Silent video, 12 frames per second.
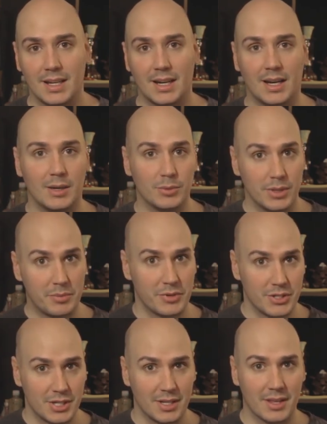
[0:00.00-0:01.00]
I would
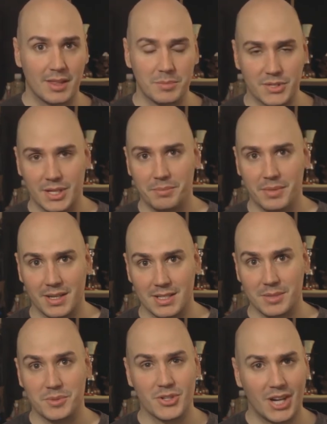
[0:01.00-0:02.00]
appreciate a thumbs up and a
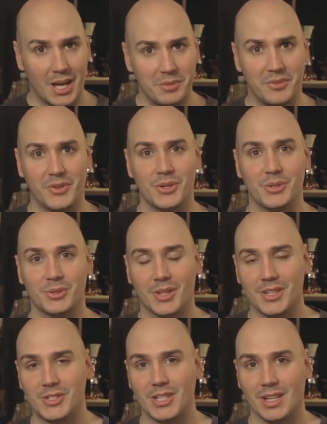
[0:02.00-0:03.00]
subscribe if you're new to
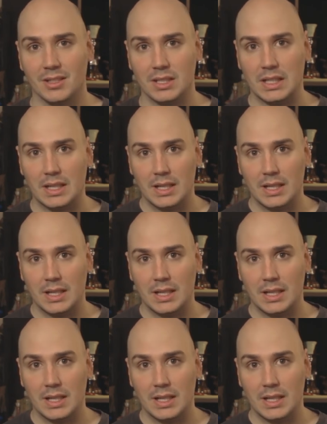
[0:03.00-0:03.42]
this channel.